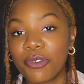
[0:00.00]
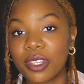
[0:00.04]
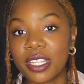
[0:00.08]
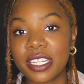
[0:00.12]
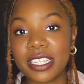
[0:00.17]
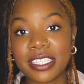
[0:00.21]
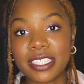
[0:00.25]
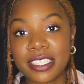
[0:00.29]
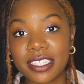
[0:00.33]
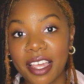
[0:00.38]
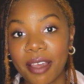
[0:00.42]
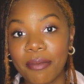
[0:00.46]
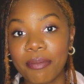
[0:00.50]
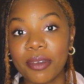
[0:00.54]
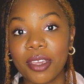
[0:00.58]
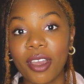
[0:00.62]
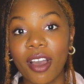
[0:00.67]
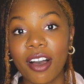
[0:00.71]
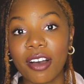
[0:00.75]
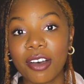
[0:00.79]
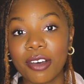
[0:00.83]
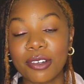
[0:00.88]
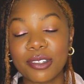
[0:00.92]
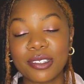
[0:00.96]
this step,
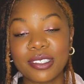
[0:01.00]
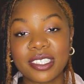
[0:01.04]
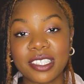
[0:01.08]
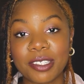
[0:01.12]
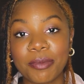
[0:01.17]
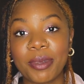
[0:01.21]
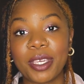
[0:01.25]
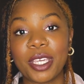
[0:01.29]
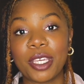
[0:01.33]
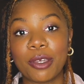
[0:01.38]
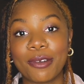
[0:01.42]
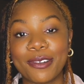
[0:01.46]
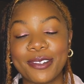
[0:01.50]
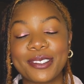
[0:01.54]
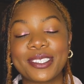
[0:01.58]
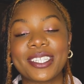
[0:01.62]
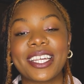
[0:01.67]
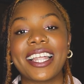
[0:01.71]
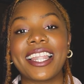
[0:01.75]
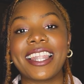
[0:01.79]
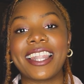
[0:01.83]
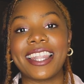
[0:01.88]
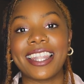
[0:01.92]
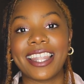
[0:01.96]
y'all gonna see me
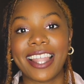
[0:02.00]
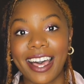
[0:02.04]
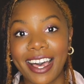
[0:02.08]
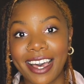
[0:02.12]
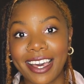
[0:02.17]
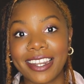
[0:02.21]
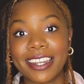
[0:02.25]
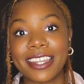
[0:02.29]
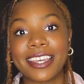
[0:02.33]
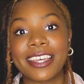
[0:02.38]
use a lot